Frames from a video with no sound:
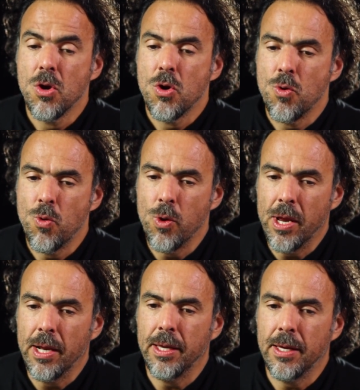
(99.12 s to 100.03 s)

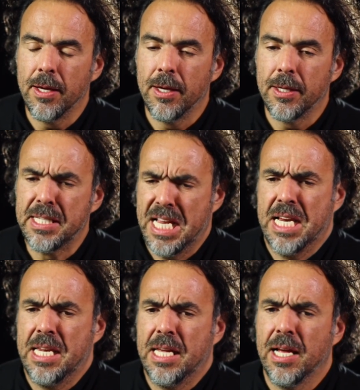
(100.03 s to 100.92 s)
really
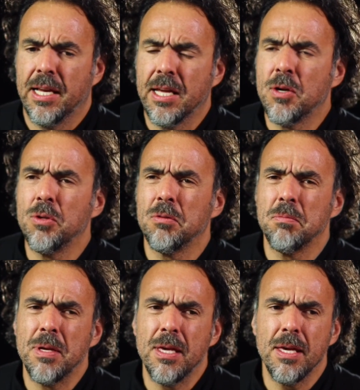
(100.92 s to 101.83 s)
technically
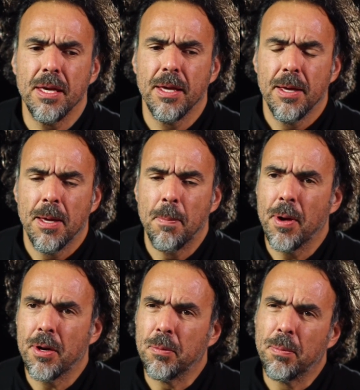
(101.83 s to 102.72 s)
couldn't be a
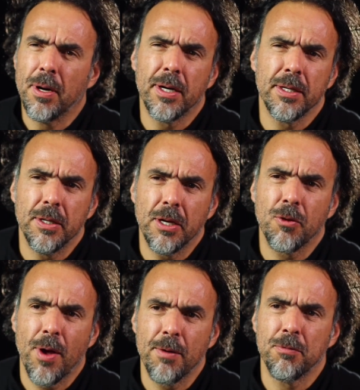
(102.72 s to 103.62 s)
better partner in
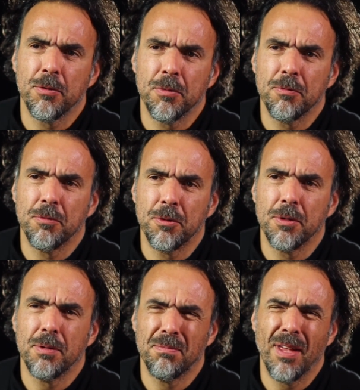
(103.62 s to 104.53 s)
crime for
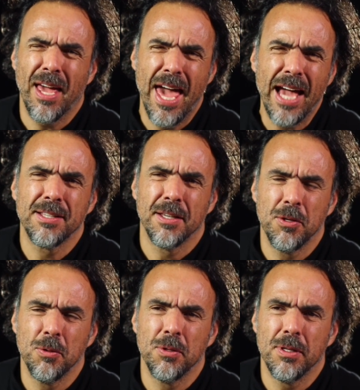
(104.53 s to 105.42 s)

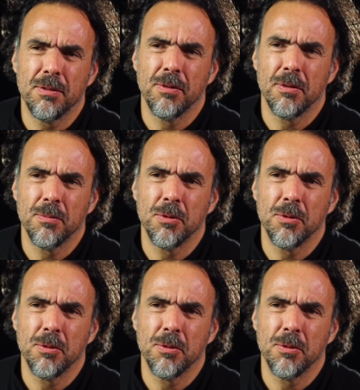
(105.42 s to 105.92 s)
execute this film.